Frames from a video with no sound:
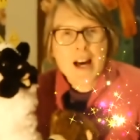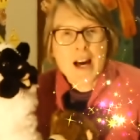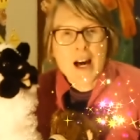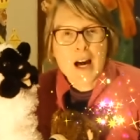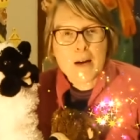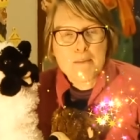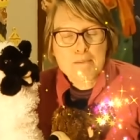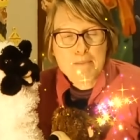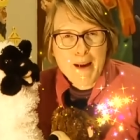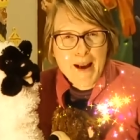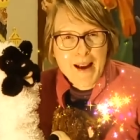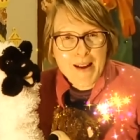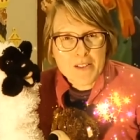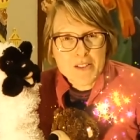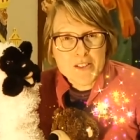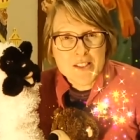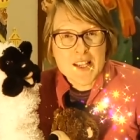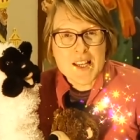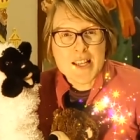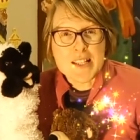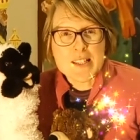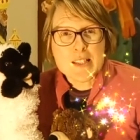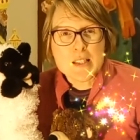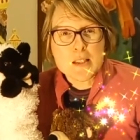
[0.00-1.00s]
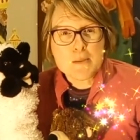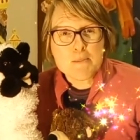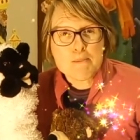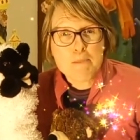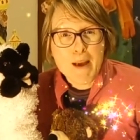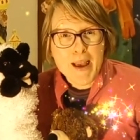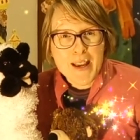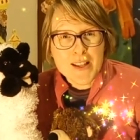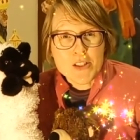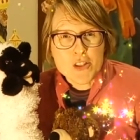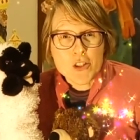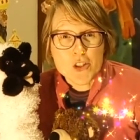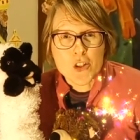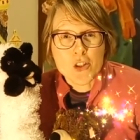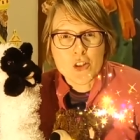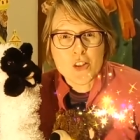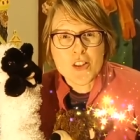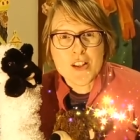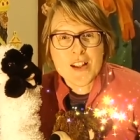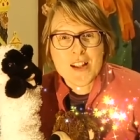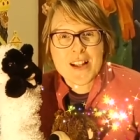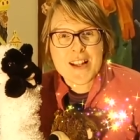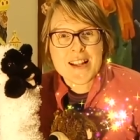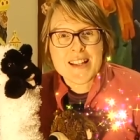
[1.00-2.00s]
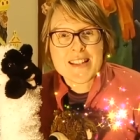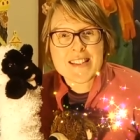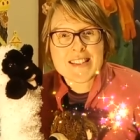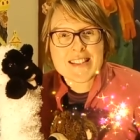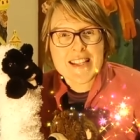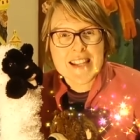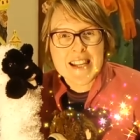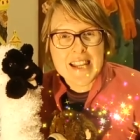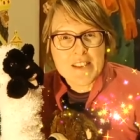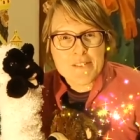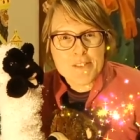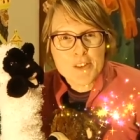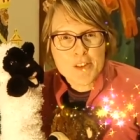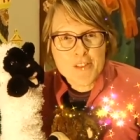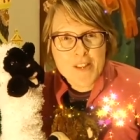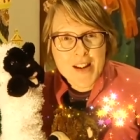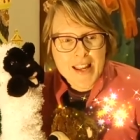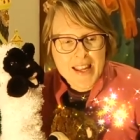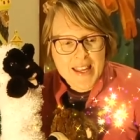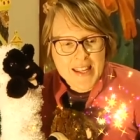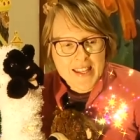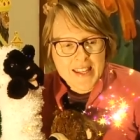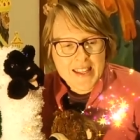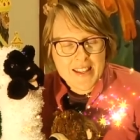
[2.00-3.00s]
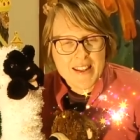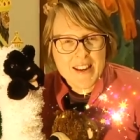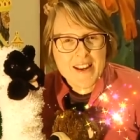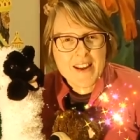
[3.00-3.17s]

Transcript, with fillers: about a special delivery